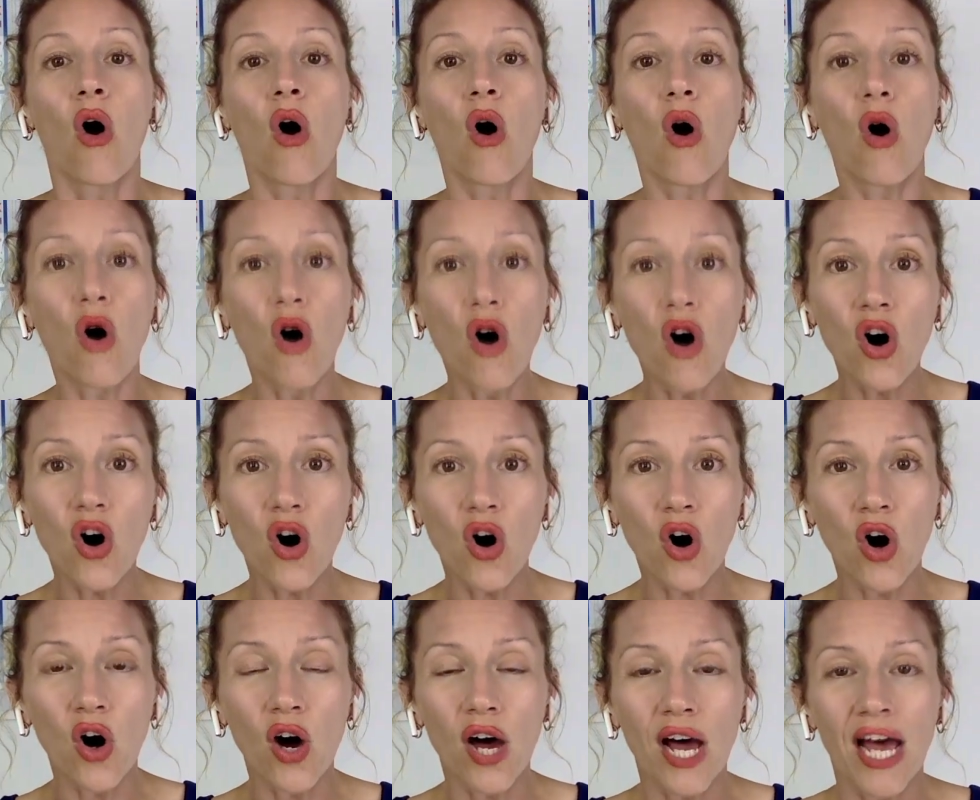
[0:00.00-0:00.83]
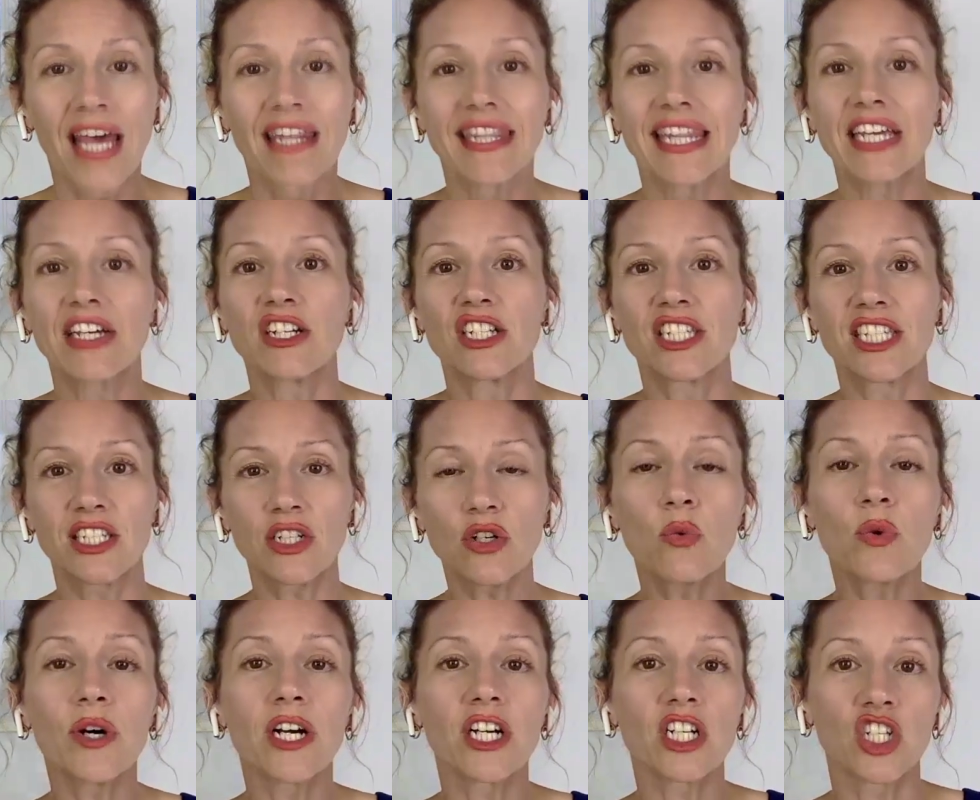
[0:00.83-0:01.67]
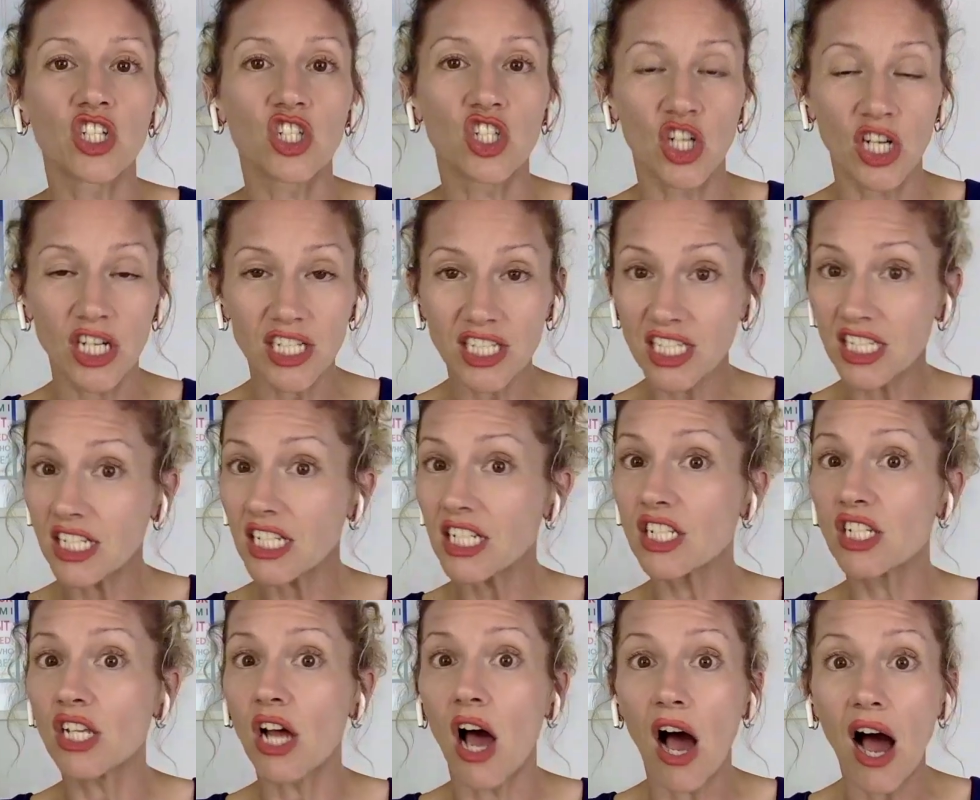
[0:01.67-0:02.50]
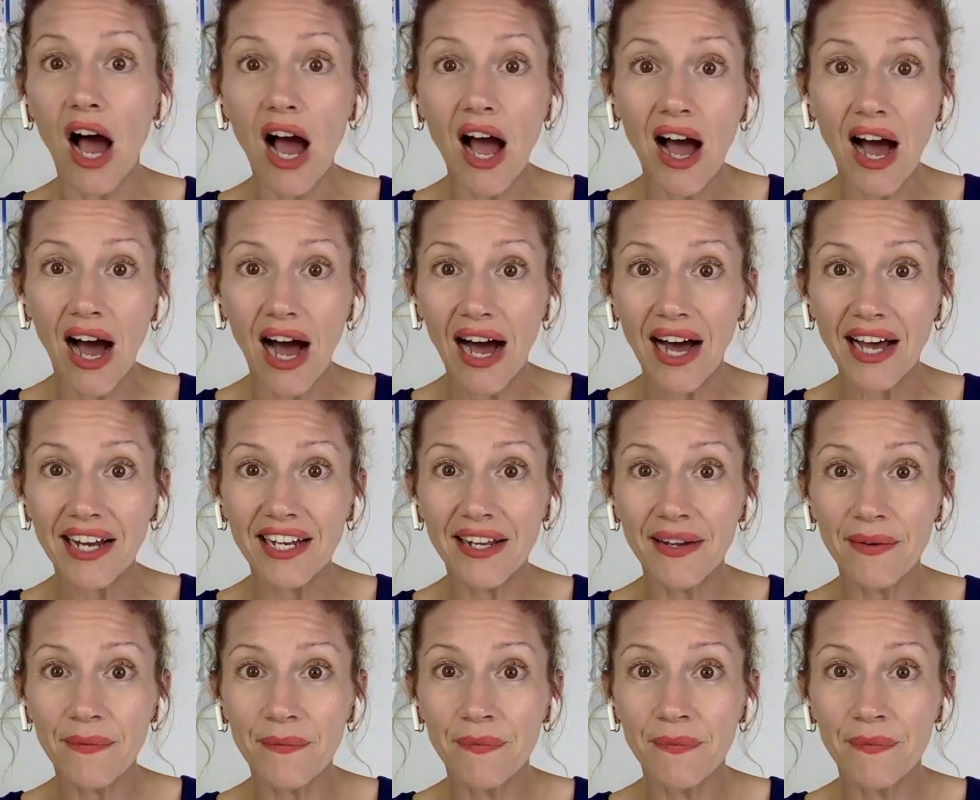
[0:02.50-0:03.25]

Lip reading: or they could still work just as hard